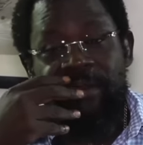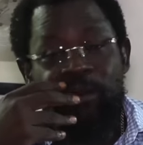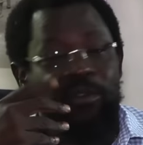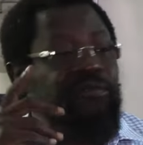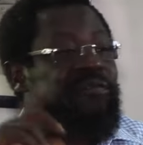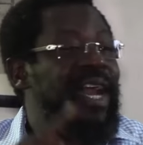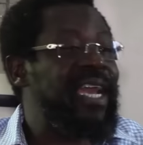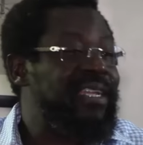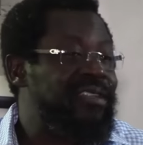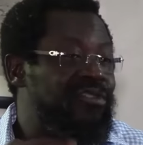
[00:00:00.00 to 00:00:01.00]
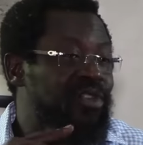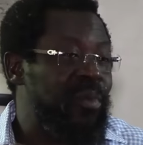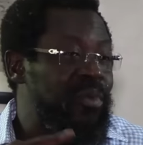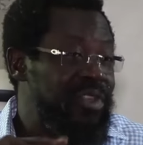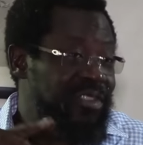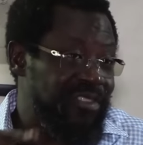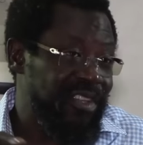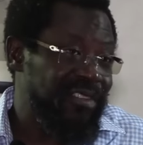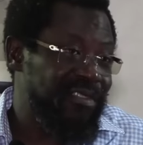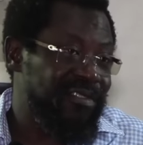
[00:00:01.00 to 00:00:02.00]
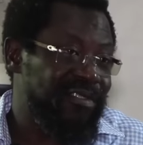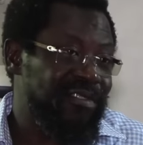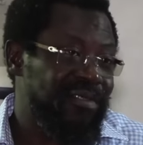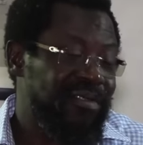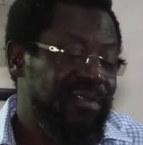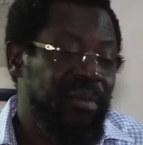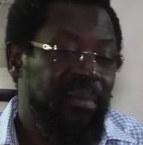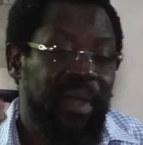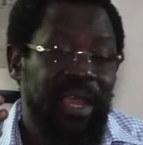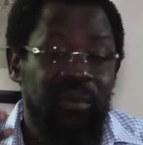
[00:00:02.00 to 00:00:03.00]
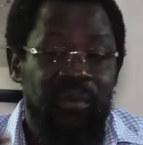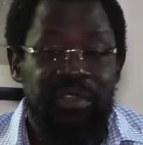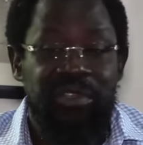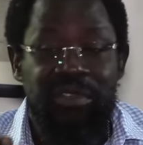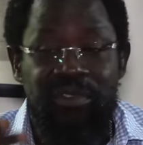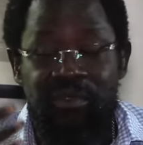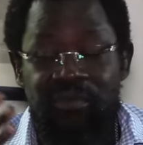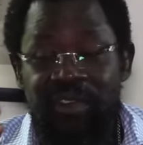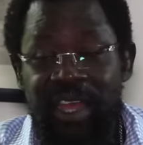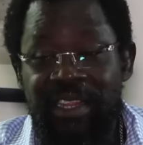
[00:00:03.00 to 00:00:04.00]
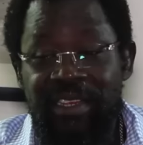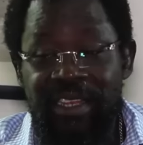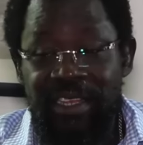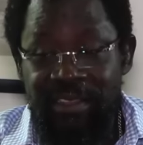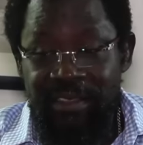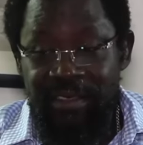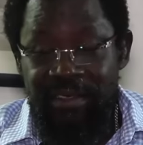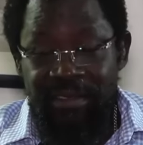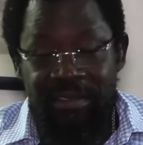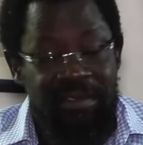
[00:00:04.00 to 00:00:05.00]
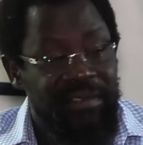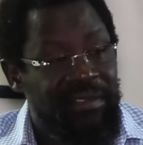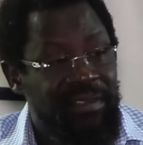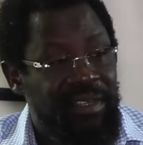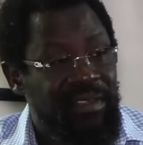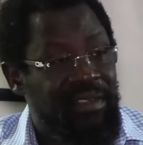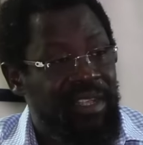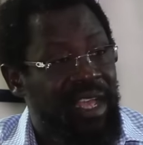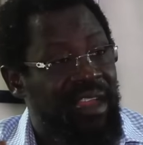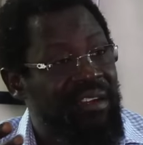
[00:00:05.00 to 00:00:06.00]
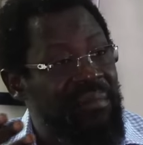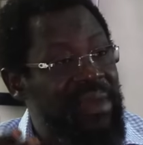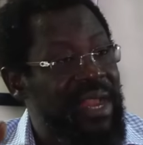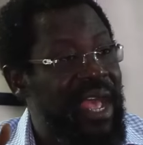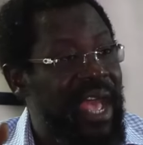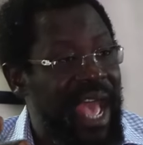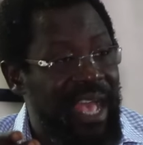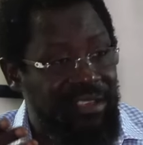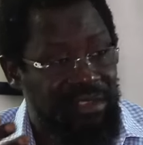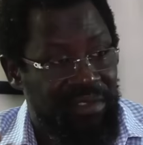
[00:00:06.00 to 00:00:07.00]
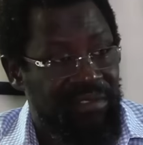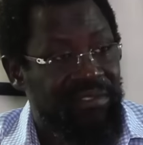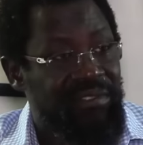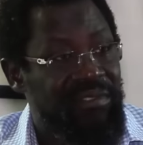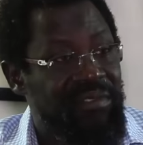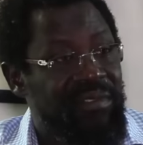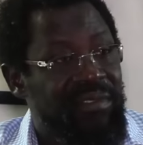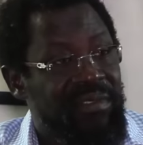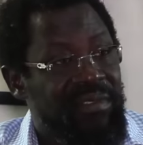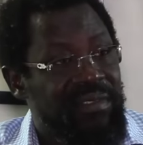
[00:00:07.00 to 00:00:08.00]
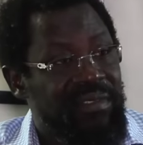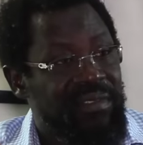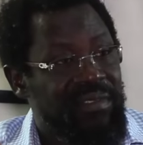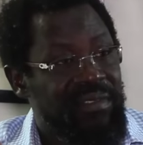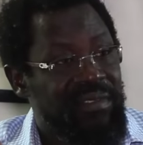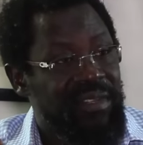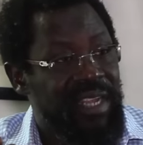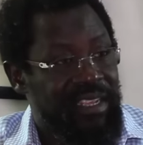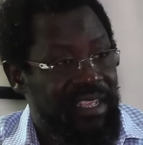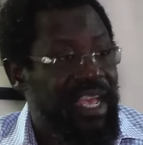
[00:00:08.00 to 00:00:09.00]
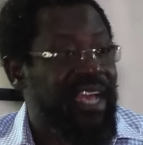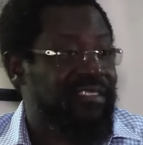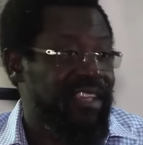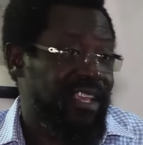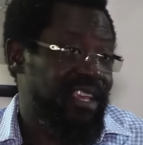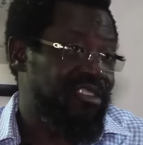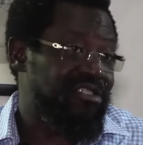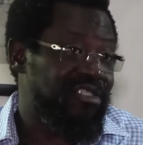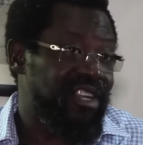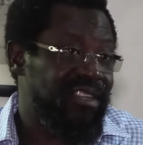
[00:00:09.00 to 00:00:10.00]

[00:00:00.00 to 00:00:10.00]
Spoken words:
would find some reasons by which to validate the criminal actions that he has engaged